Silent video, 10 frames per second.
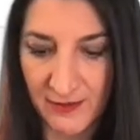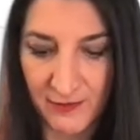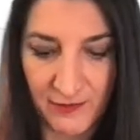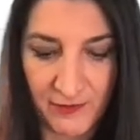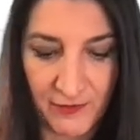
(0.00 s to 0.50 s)

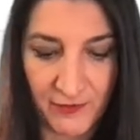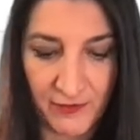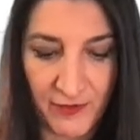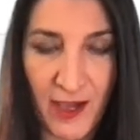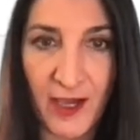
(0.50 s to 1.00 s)

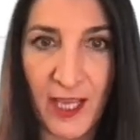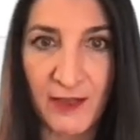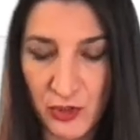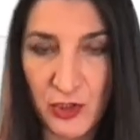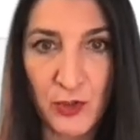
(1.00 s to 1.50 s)

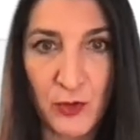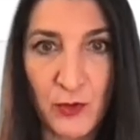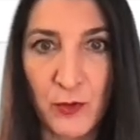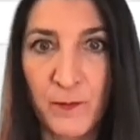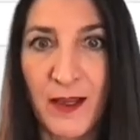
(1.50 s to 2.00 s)
5
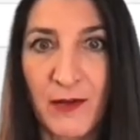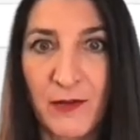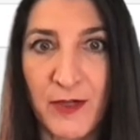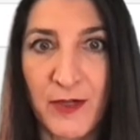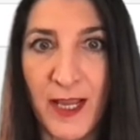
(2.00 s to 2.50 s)
to
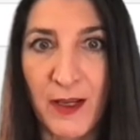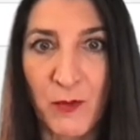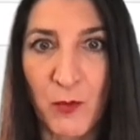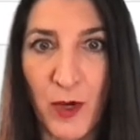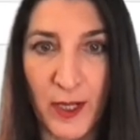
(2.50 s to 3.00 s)
array
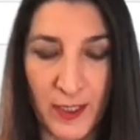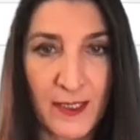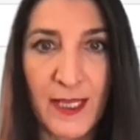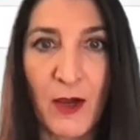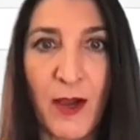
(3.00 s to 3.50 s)

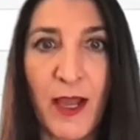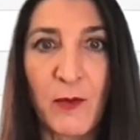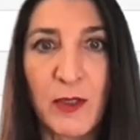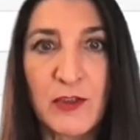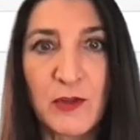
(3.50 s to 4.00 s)
1. Now, I
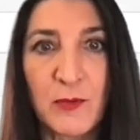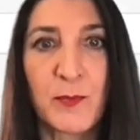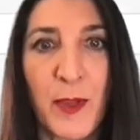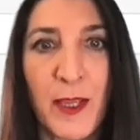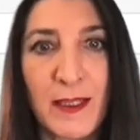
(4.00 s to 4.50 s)
want you to
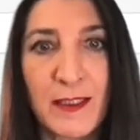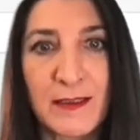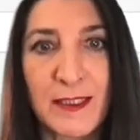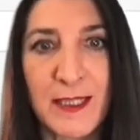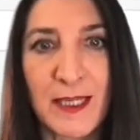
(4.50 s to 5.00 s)
pay a
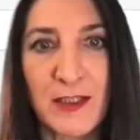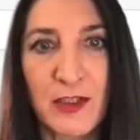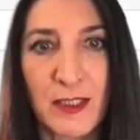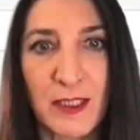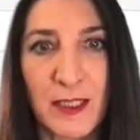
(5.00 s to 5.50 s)
little
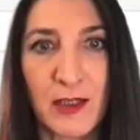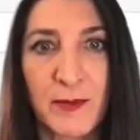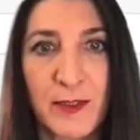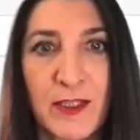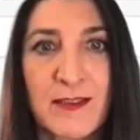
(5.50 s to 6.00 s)
attention here
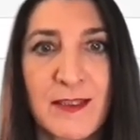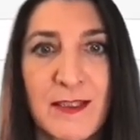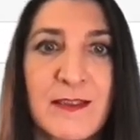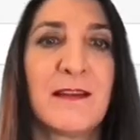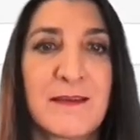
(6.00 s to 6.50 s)
because
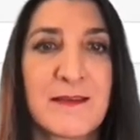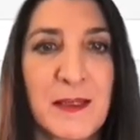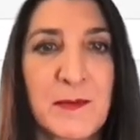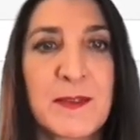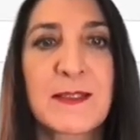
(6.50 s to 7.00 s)
this
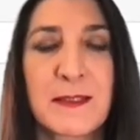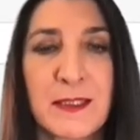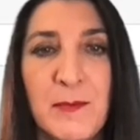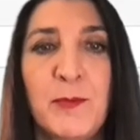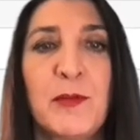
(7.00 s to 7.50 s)
seems
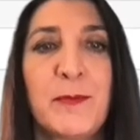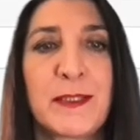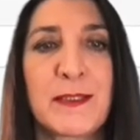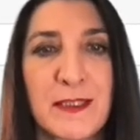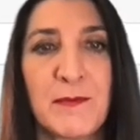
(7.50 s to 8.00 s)
simple,
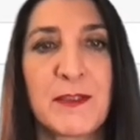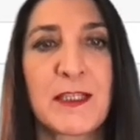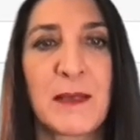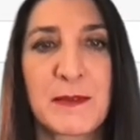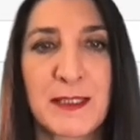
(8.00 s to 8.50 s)
but
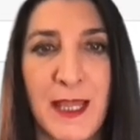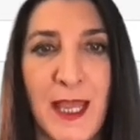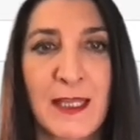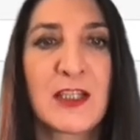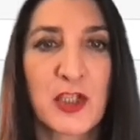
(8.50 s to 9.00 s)
sometimes
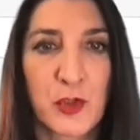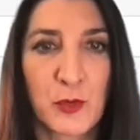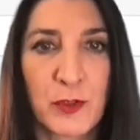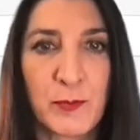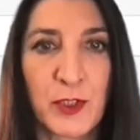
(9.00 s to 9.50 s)
can
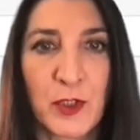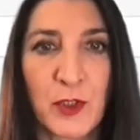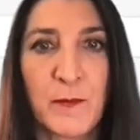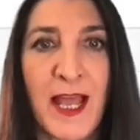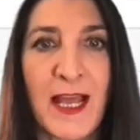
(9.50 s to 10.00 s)
trip
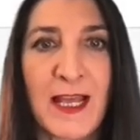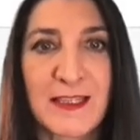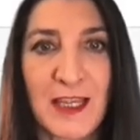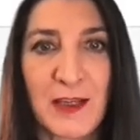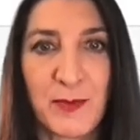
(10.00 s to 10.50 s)
you as
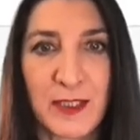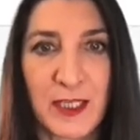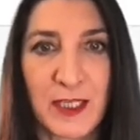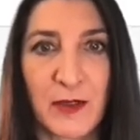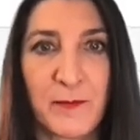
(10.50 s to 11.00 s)
a beginner.